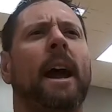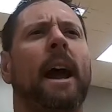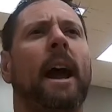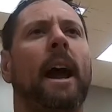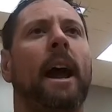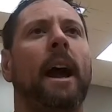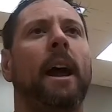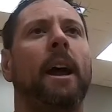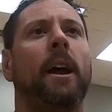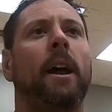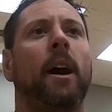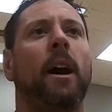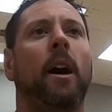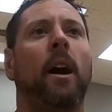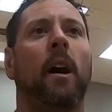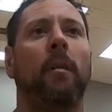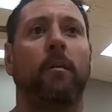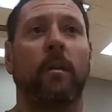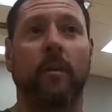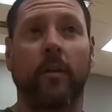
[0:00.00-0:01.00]

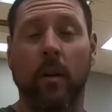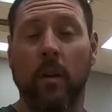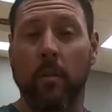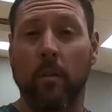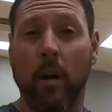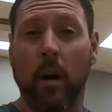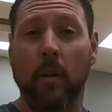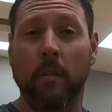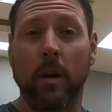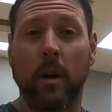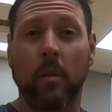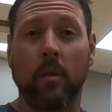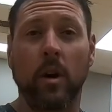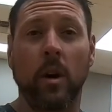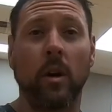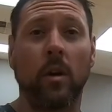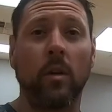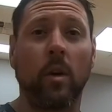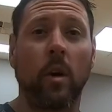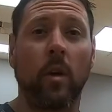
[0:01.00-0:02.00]
I prefer barbell
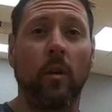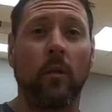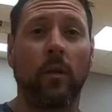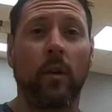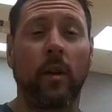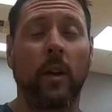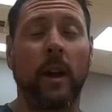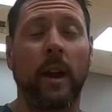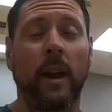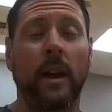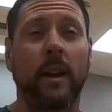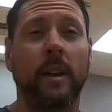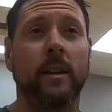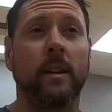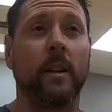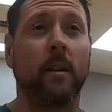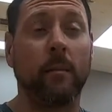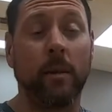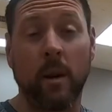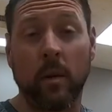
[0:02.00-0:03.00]
row over a
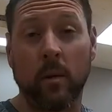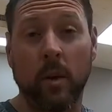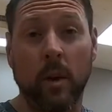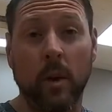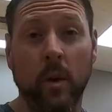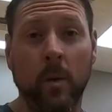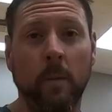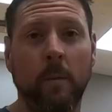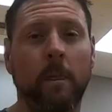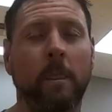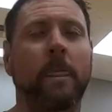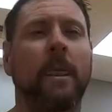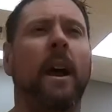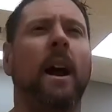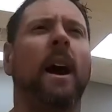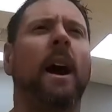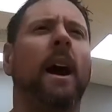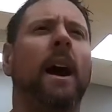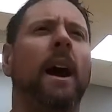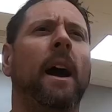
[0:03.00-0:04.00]
dumbbell row
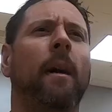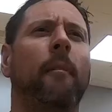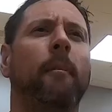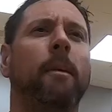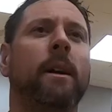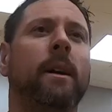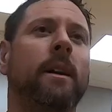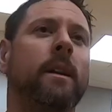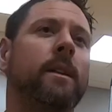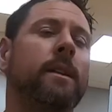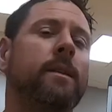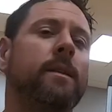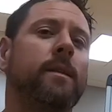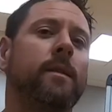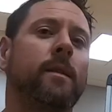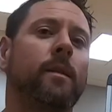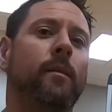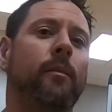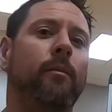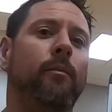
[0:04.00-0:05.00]

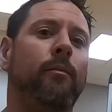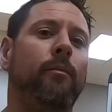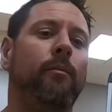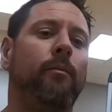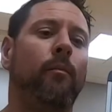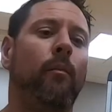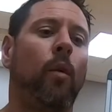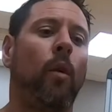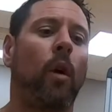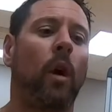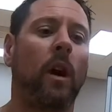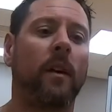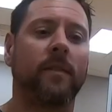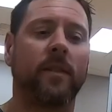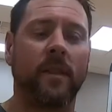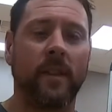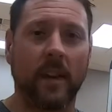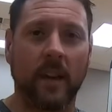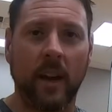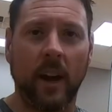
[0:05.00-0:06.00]
because more
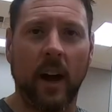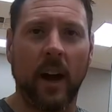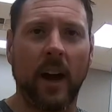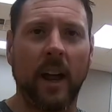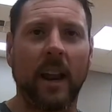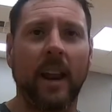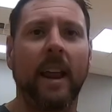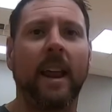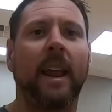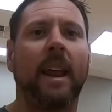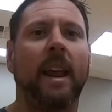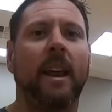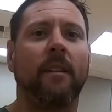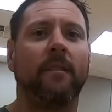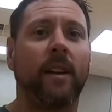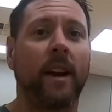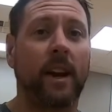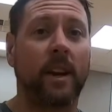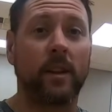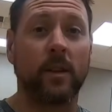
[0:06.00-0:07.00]
often than not,
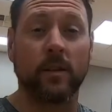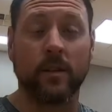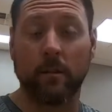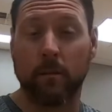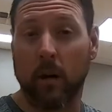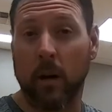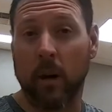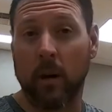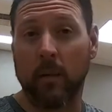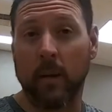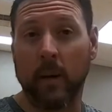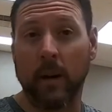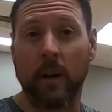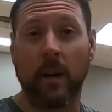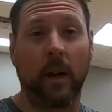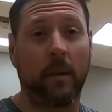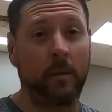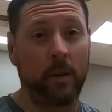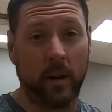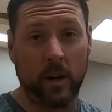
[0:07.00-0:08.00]
if I can use a
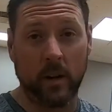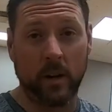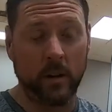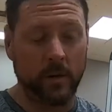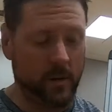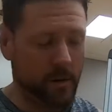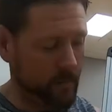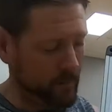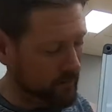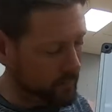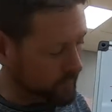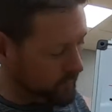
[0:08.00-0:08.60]
barbell, I'm going to use it.